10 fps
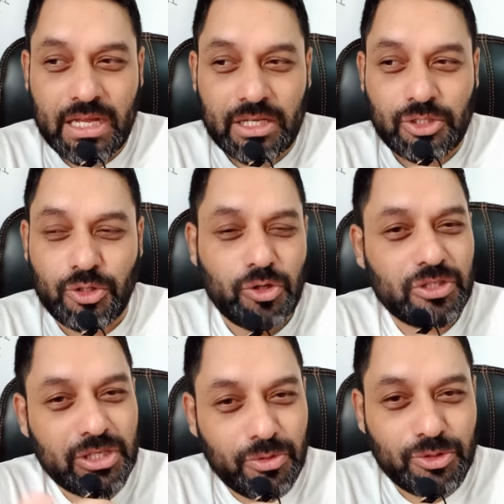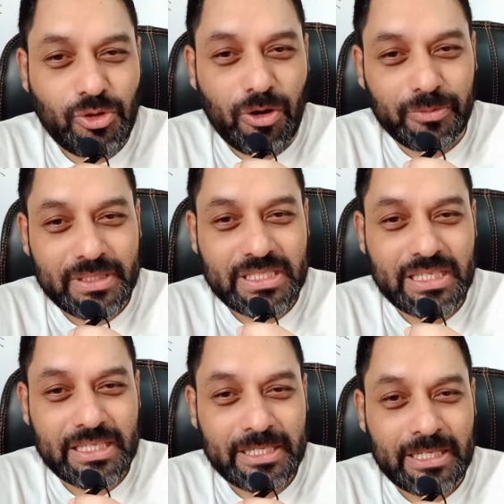So don't use always
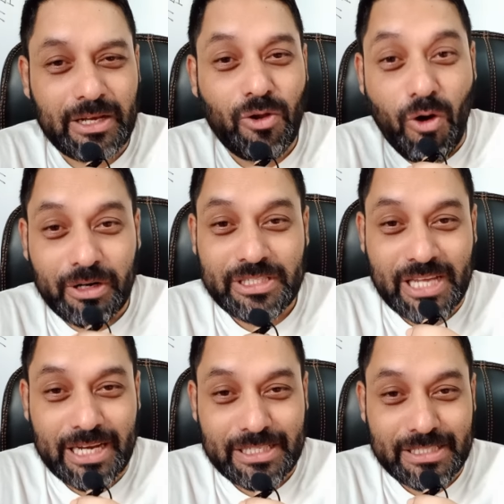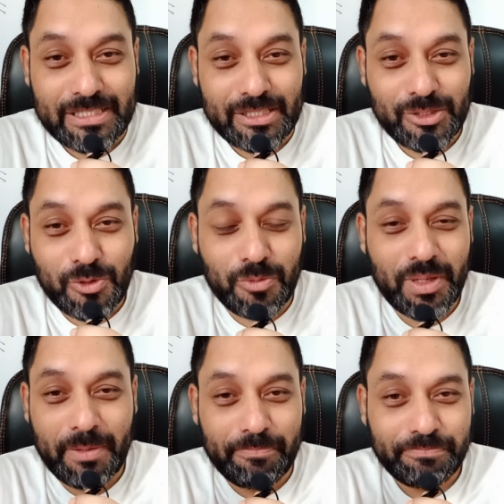the longer sentences. Don't
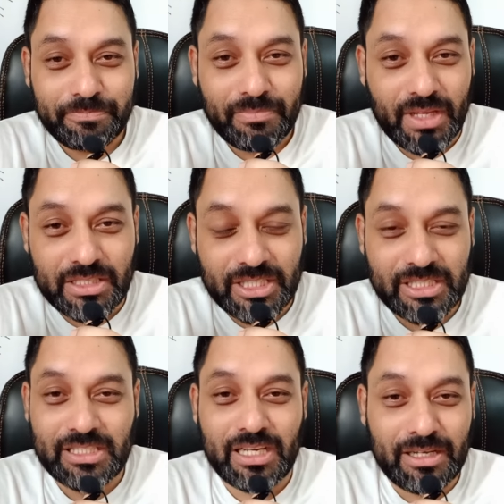be just